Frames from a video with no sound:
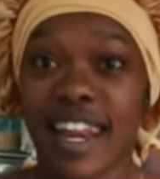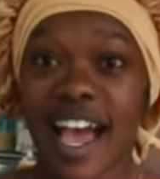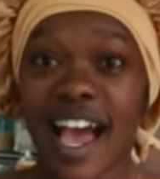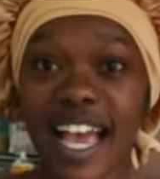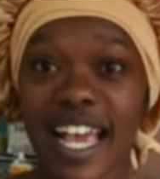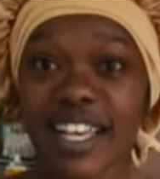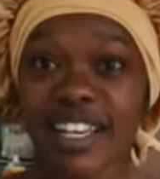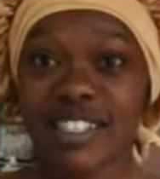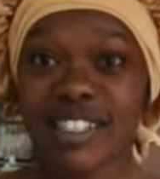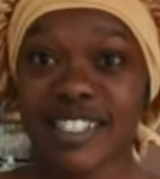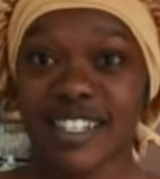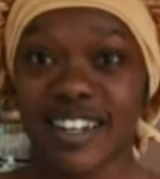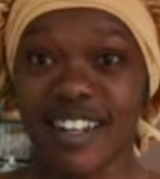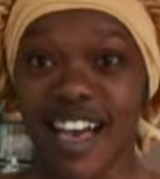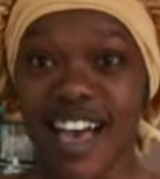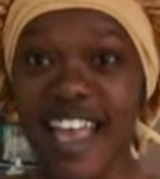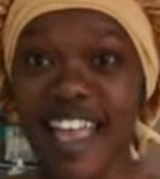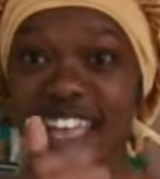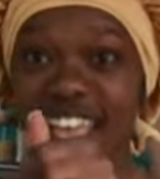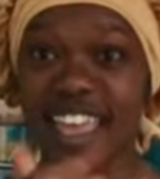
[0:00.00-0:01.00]
Nice
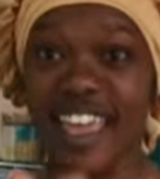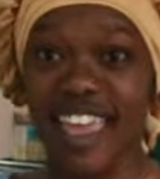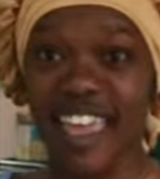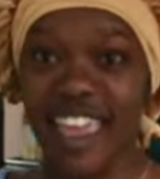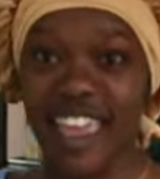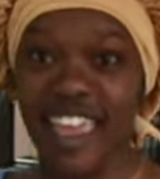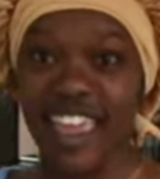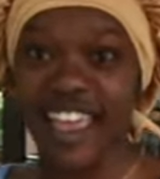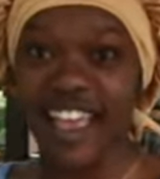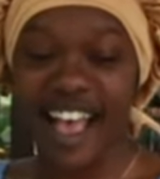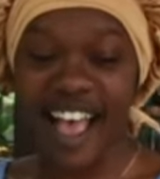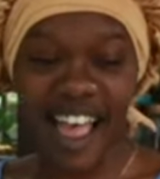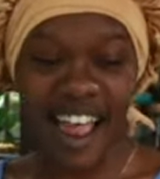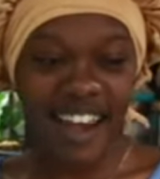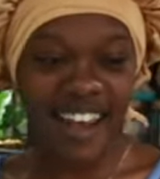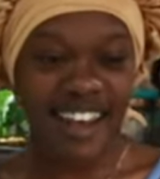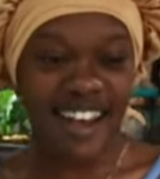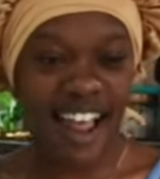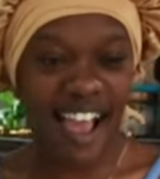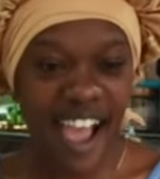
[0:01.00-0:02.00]
lighting.
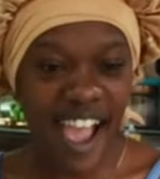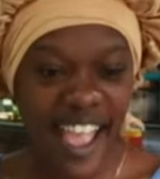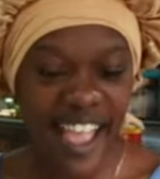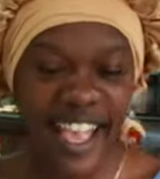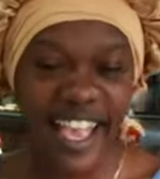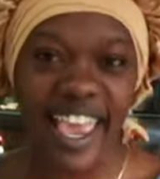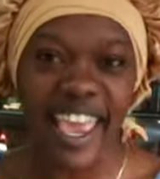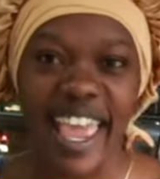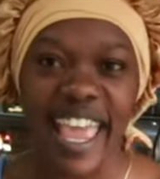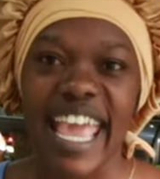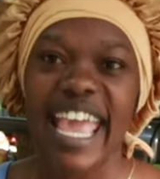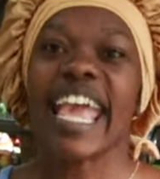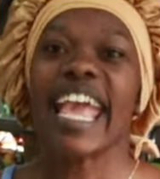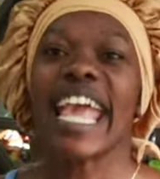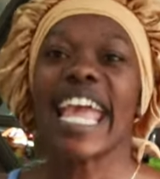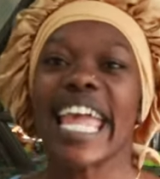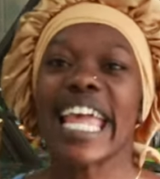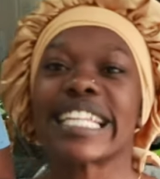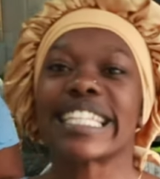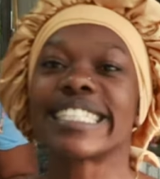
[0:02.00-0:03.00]
I like
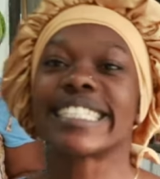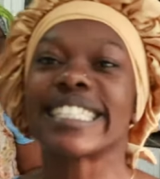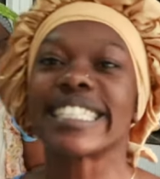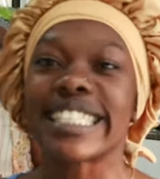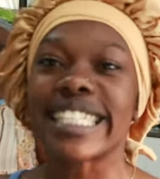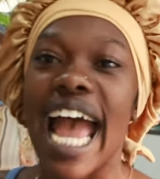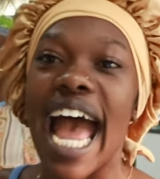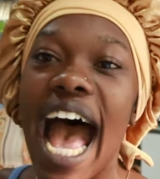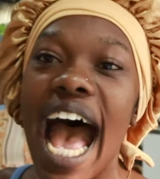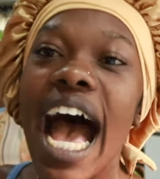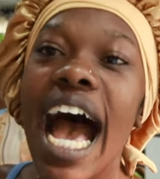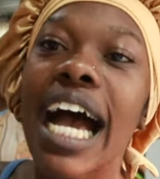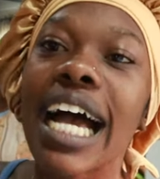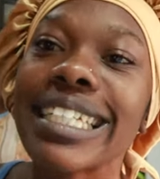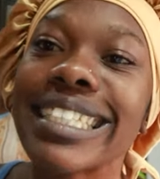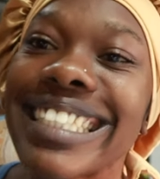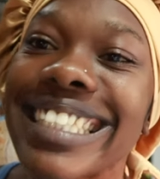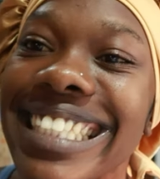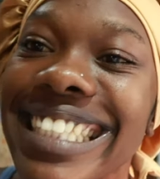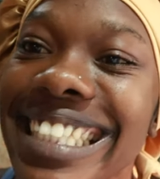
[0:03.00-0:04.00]
it.
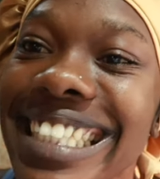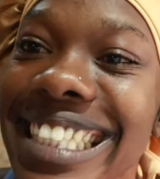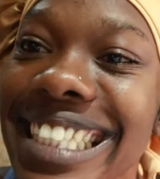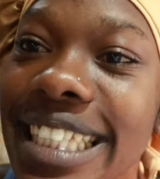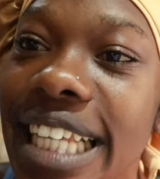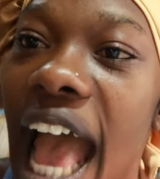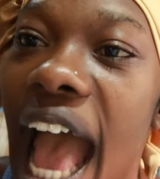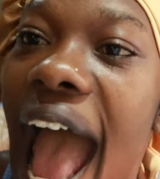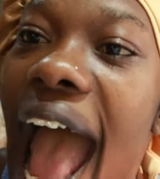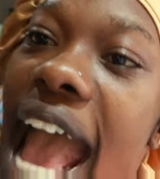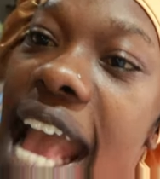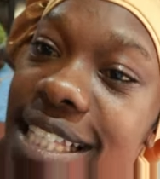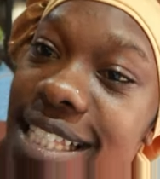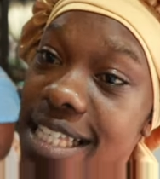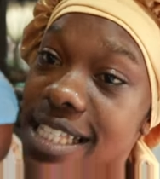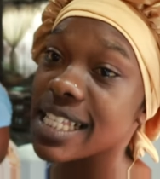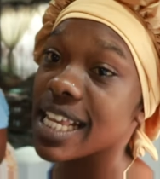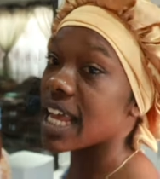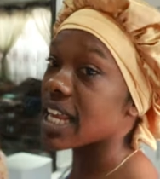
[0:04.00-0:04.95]
Aye, says